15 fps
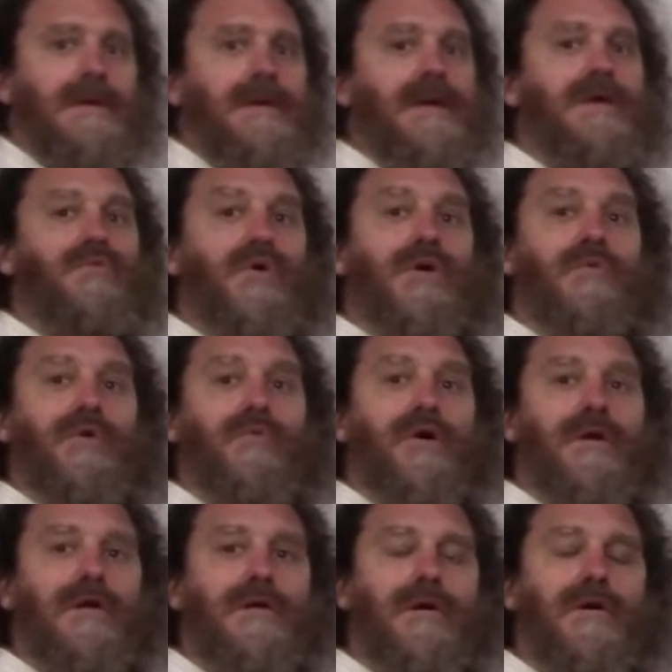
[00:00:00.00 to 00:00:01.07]
And what do we
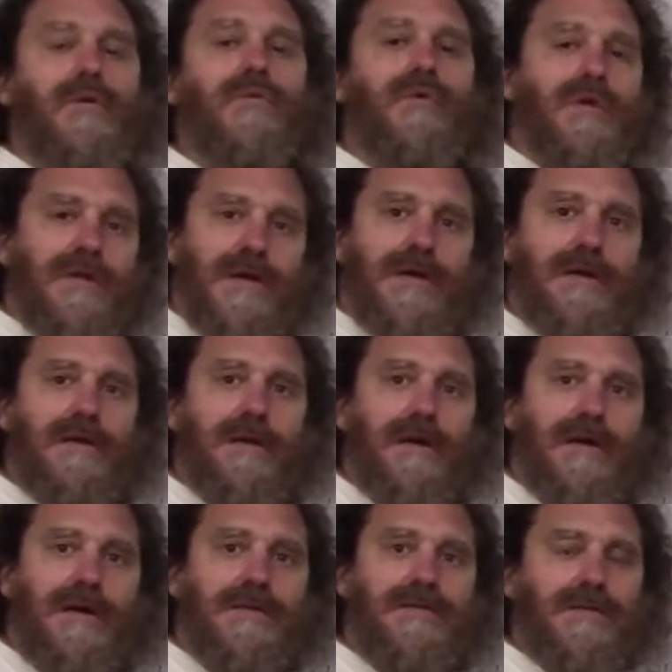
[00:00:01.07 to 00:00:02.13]
want to know? Well, I
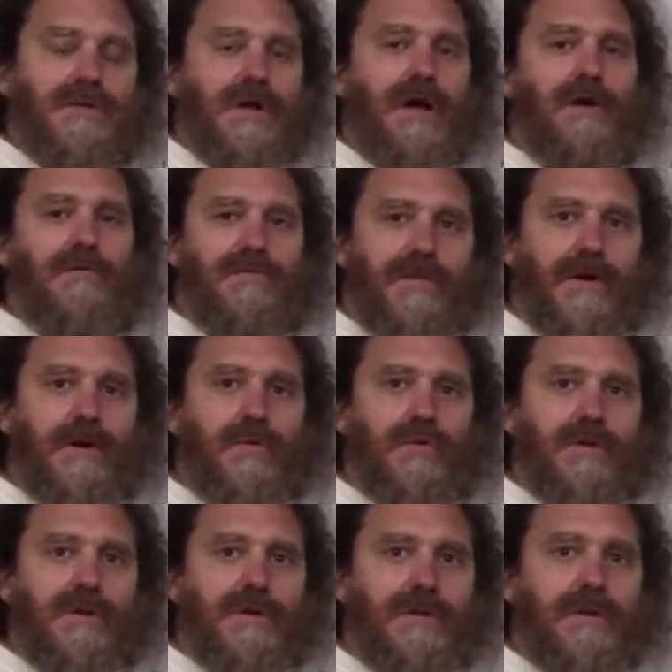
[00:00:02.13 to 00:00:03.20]
asked how far
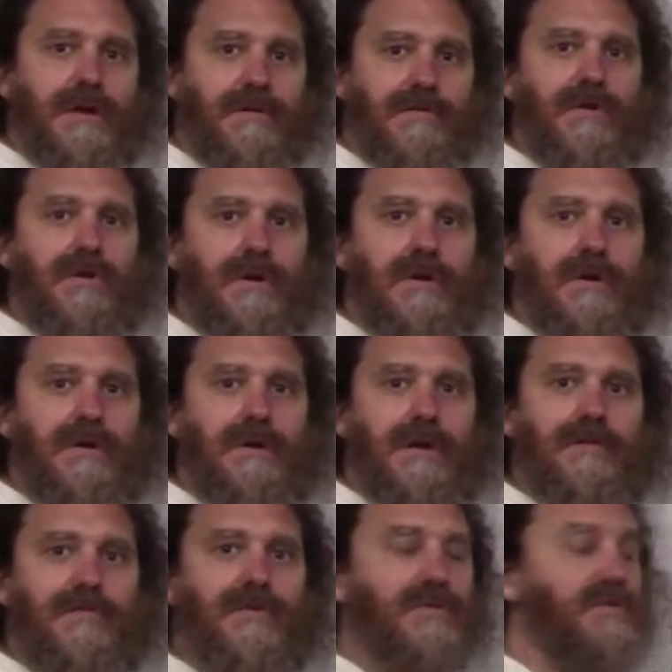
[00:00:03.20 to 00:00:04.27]
will it have gone after